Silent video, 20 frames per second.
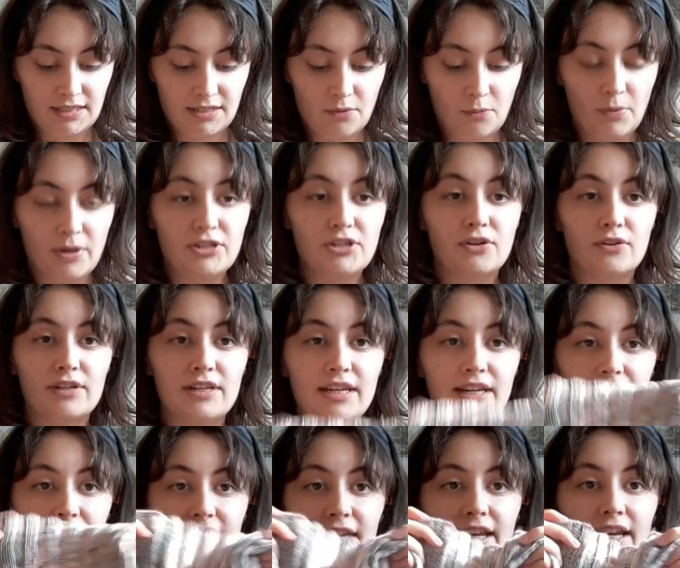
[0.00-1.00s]
when you're
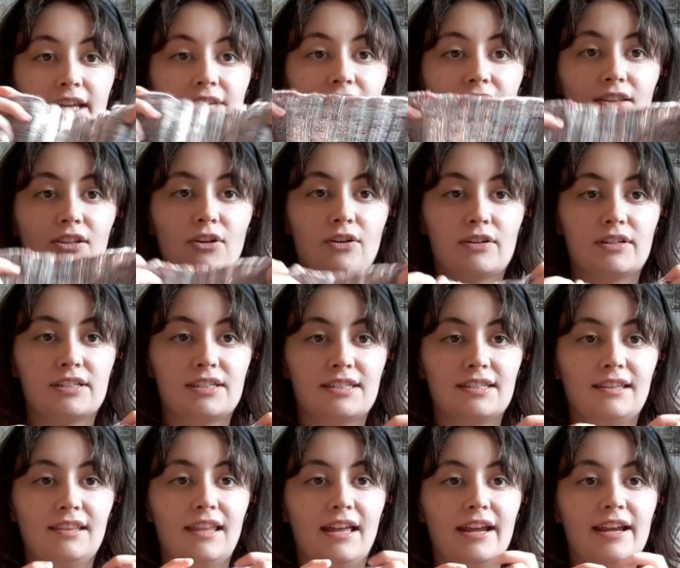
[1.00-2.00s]
knitting it, it looks
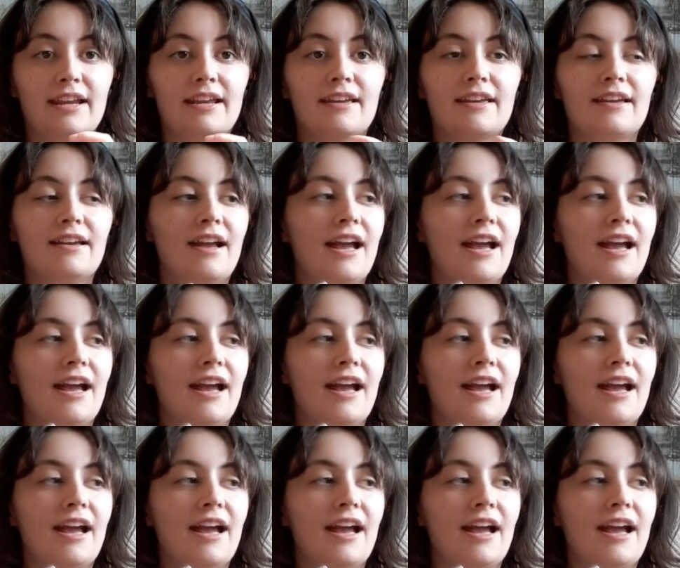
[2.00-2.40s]
like,